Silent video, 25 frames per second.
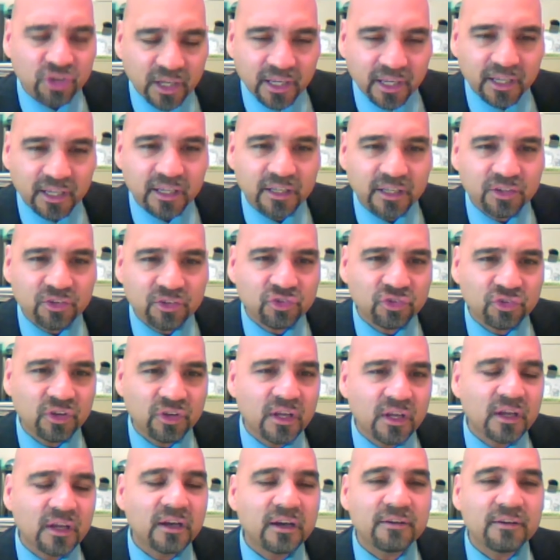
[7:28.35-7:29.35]

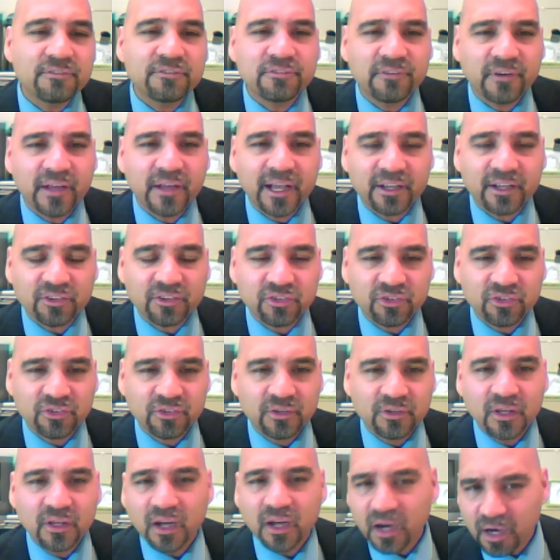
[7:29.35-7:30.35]
organizational
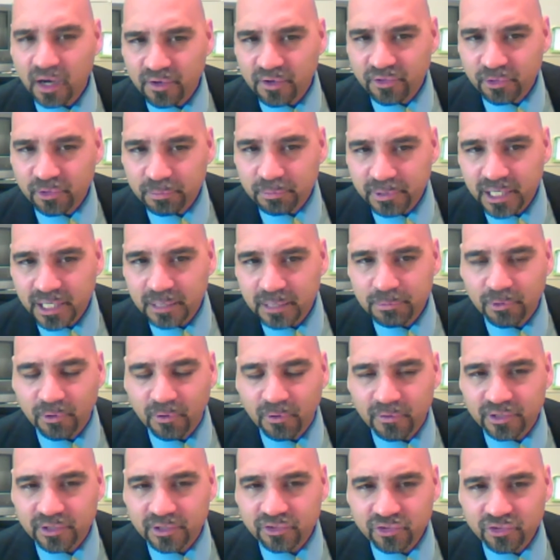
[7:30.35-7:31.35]
change
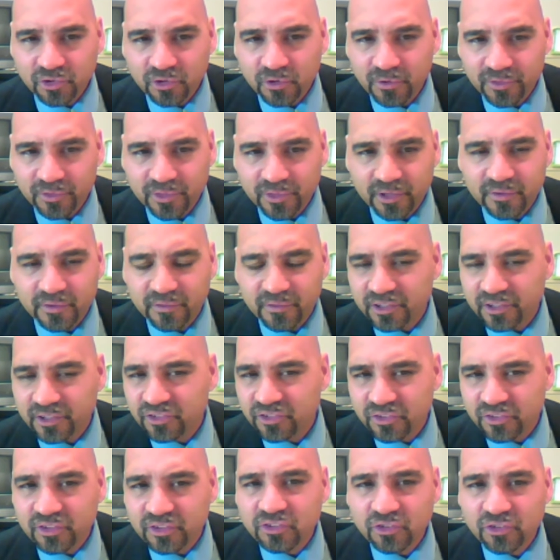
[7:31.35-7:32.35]
affects
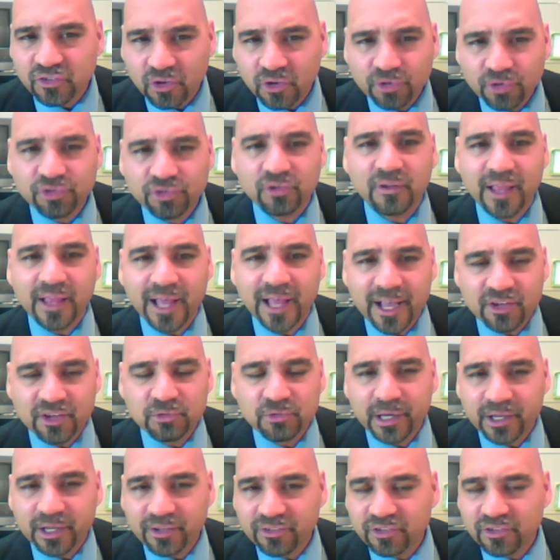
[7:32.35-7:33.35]
other people. And
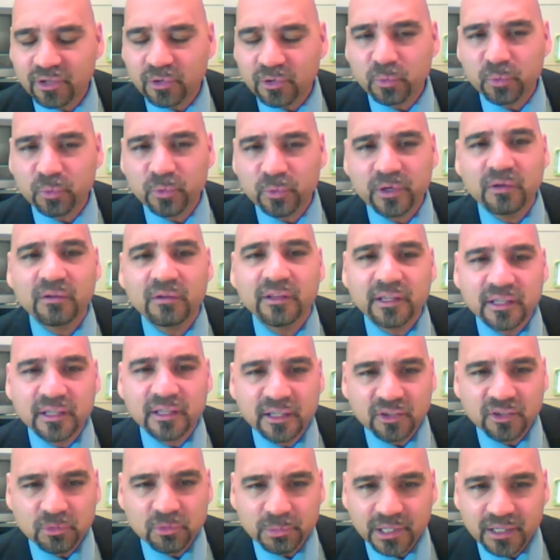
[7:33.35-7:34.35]
so it's the
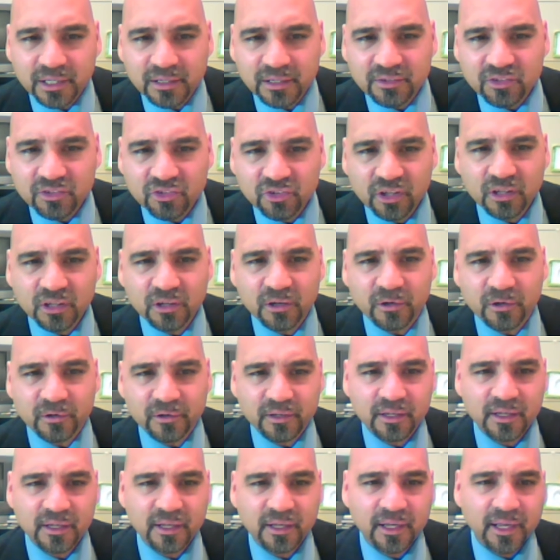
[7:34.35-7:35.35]
social aspects that
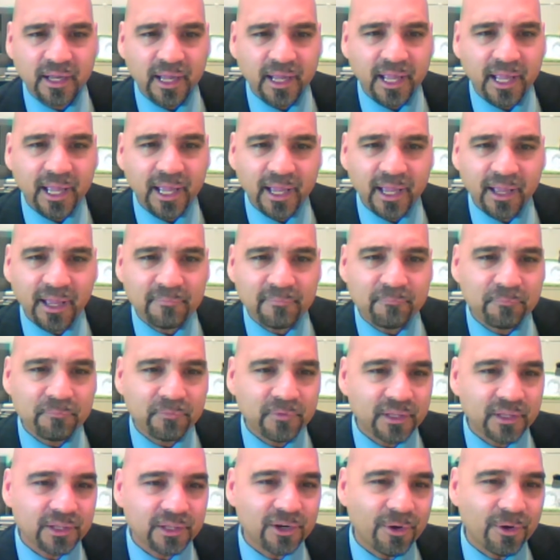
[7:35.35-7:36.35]
really need to be
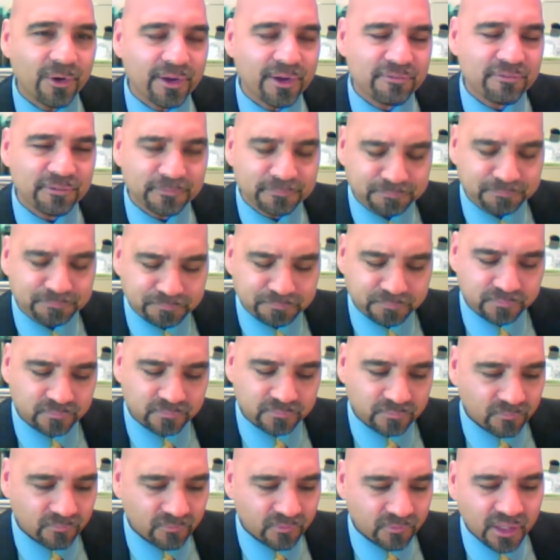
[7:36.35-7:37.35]
considered.
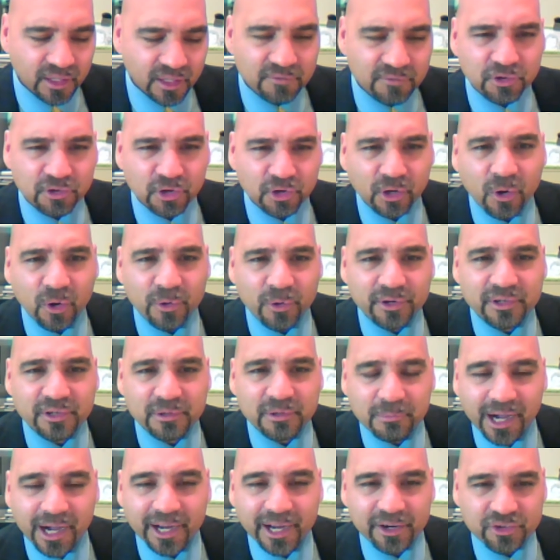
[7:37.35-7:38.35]
And
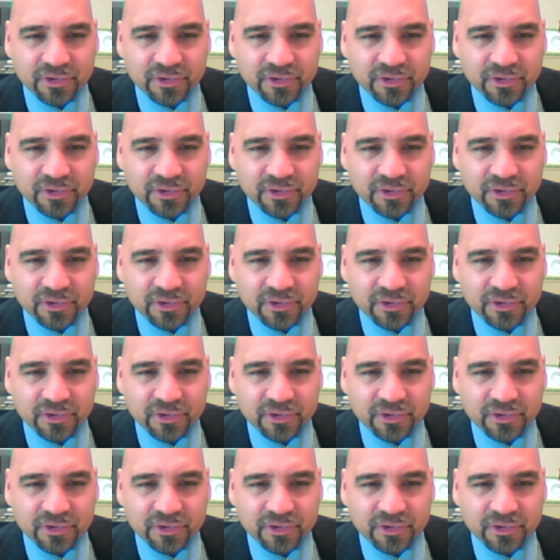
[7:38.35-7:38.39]
if